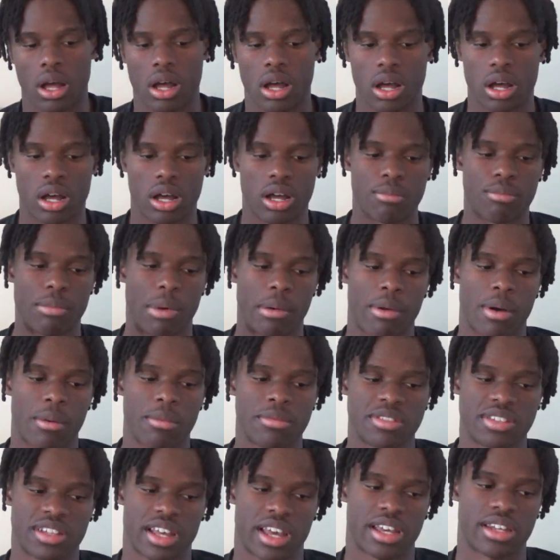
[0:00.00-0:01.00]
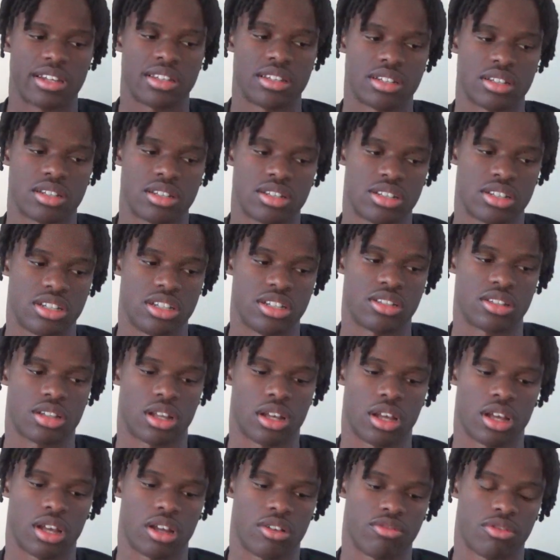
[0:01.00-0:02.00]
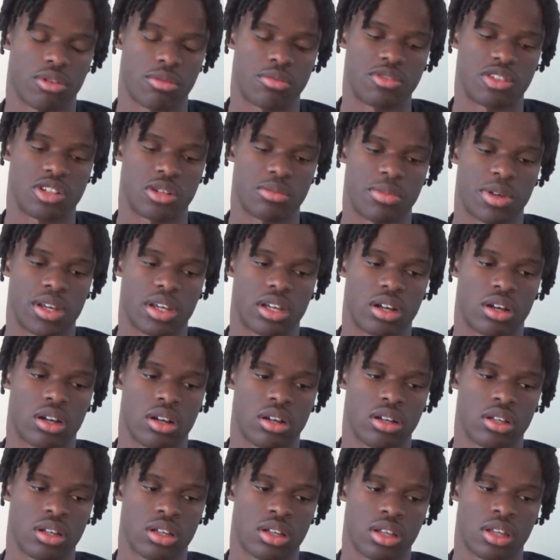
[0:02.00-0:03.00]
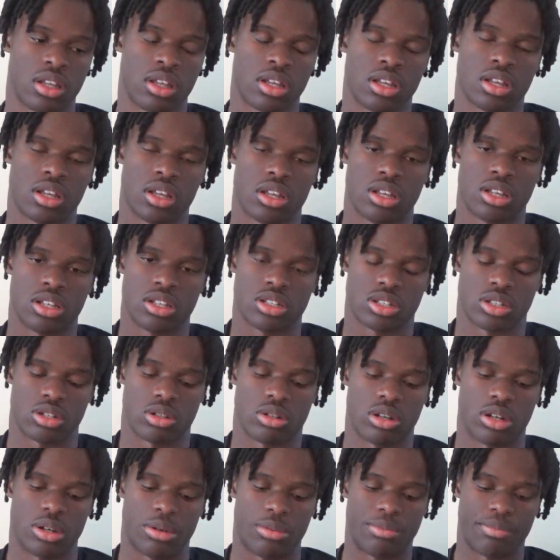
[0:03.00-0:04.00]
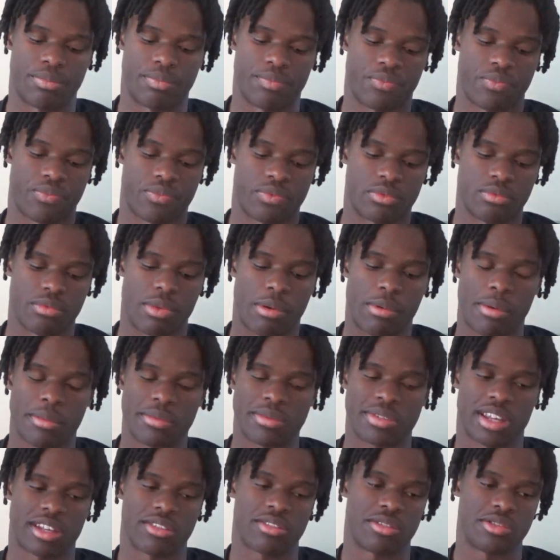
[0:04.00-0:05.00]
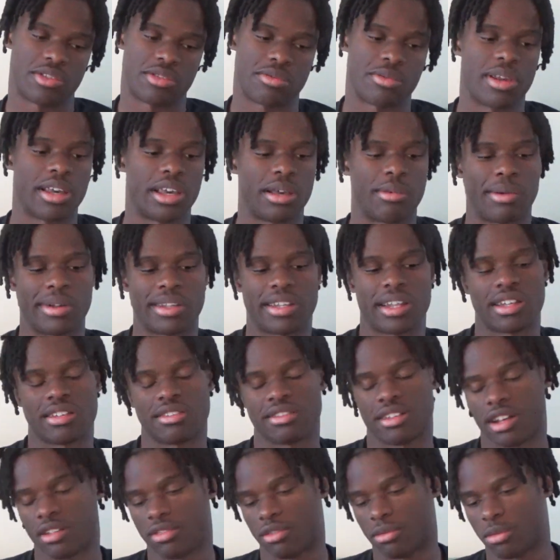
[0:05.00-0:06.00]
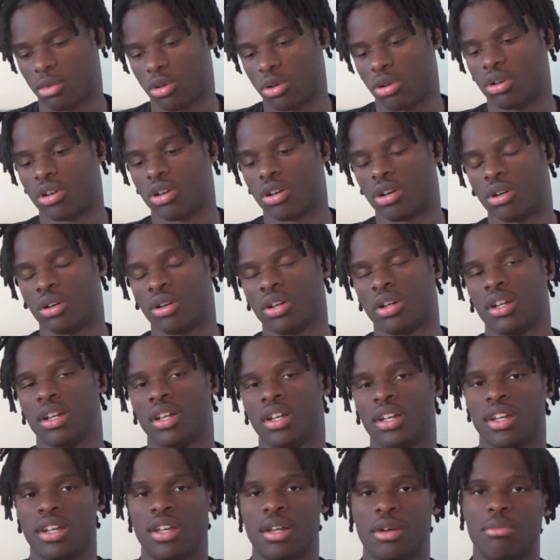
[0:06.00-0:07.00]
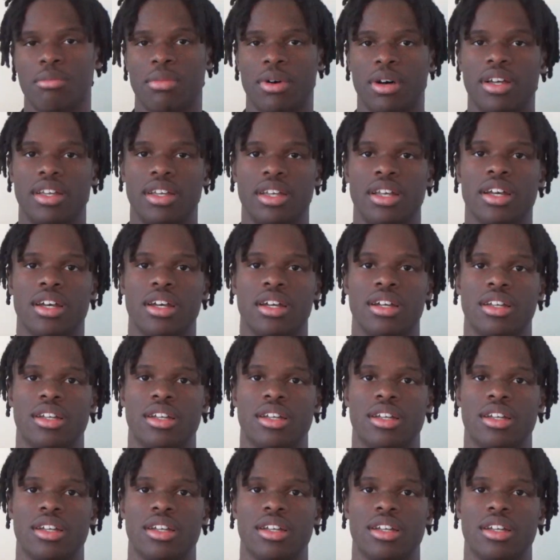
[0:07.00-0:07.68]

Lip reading: My mom's side, she's from Jamaica. So my mom's side's from Jamaica, my dad's side from Congo. But yeah.